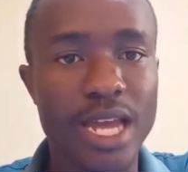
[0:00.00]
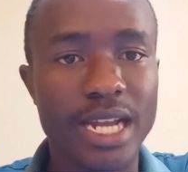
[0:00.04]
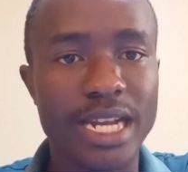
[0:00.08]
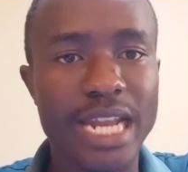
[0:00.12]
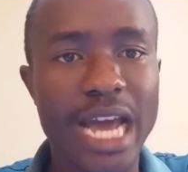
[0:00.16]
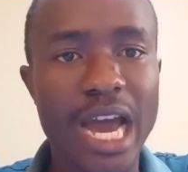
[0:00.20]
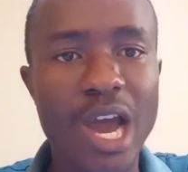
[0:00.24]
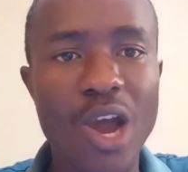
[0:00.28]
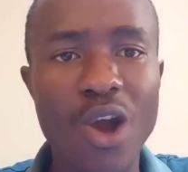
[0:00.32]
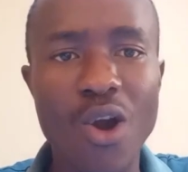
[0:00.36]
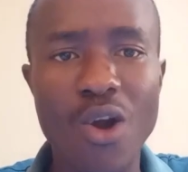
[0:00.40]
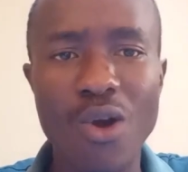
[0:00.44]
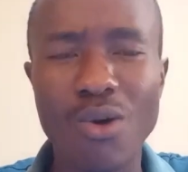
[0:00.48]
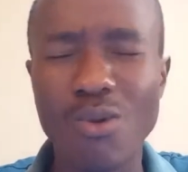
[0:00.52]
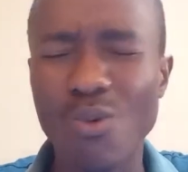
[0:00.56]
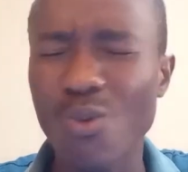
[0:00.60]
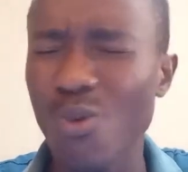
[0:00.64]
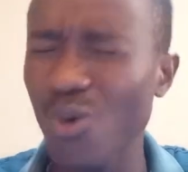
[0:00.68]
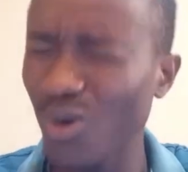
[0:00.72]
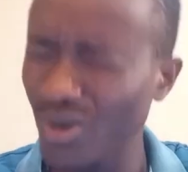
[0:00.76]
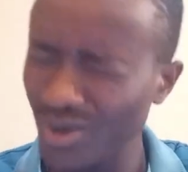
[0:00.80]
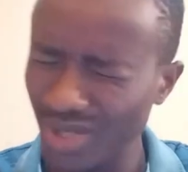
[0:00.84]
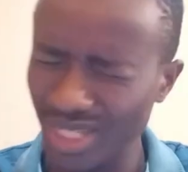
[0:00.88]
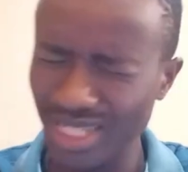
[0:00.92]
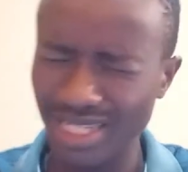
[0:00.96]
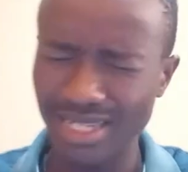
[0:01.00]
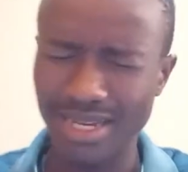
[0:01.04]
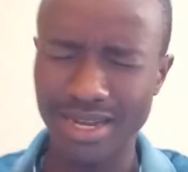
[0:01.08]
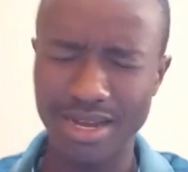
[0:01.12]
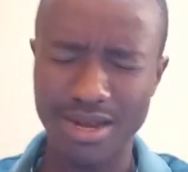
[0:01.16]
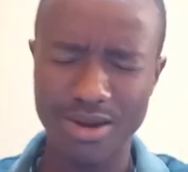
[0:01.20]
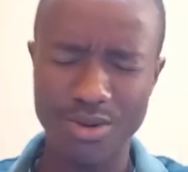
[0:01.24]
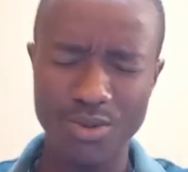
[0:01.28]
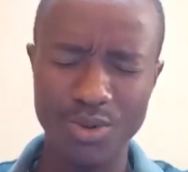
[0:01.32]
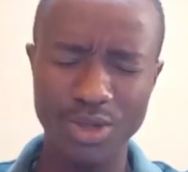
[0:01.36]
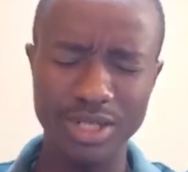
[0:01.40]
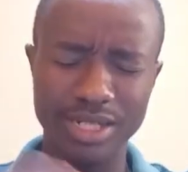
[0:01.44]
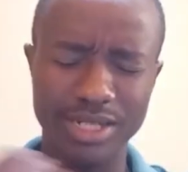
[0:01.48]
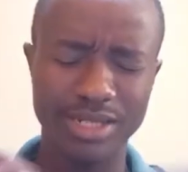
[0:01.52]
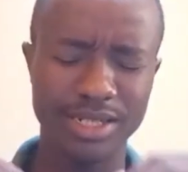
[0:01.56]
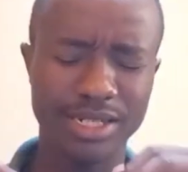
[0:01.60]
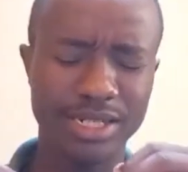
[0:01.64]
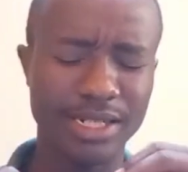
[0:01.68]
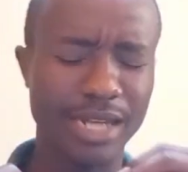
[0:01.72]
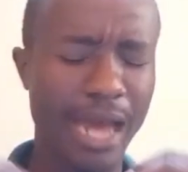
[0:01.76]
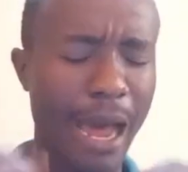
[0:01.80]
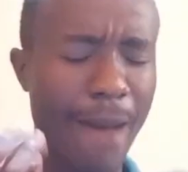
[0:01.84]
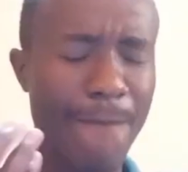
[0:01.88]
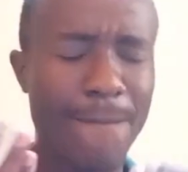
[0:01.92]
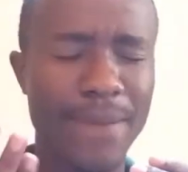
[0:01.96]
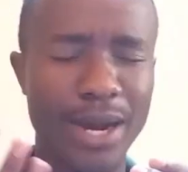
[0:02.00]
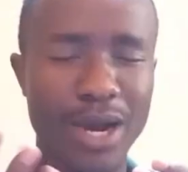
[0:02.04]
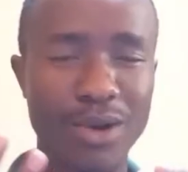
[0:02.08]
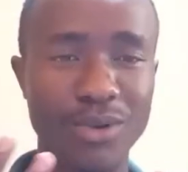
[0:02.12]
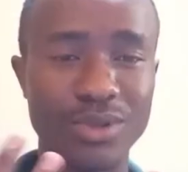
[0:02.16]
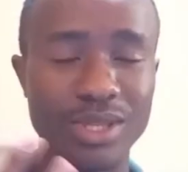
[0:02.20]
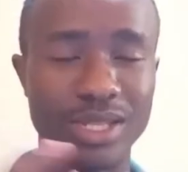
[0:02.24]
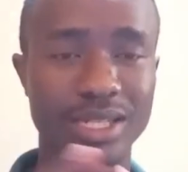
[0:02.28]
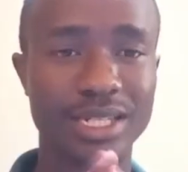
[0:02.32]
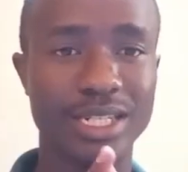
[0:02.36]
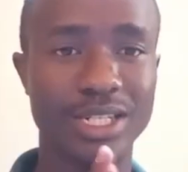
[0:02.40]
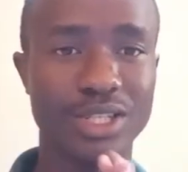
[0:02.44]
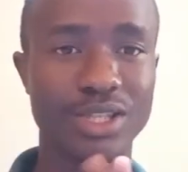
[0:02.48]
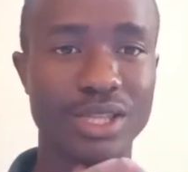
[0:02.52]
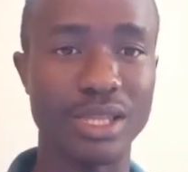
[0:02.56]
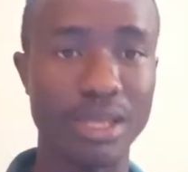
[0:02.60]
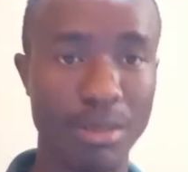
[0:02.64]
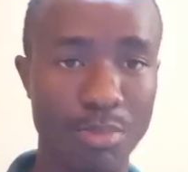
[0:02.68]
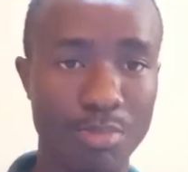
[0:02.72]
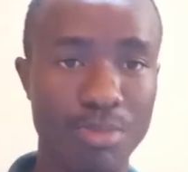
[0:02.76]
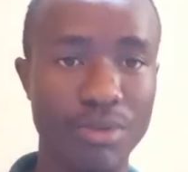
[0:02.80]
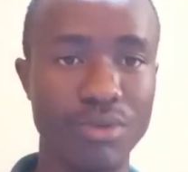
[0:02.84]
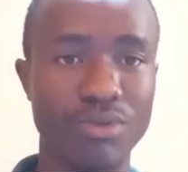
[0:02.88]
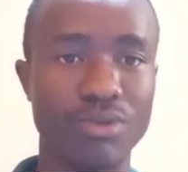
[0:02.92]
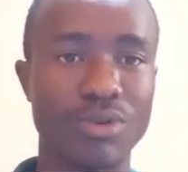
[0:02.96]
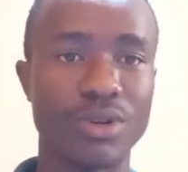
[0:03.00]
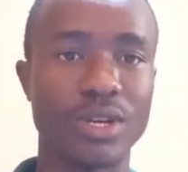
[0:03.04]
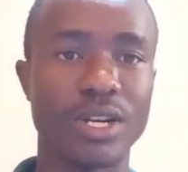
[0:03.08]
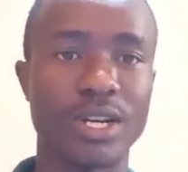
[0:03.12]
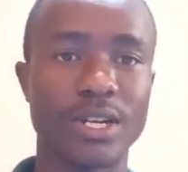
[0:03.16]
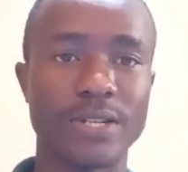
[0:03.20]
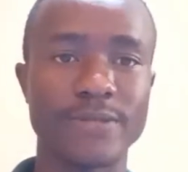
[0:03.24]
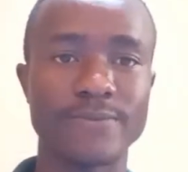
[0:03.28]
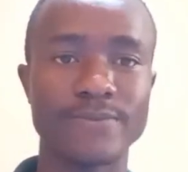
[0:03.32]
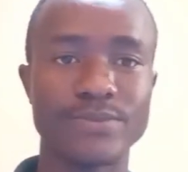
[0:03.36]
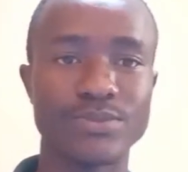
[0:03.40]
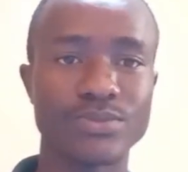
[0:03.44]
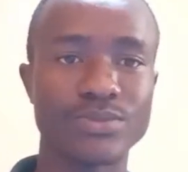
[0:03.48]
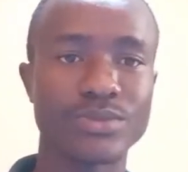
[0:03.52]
Now, what about the book?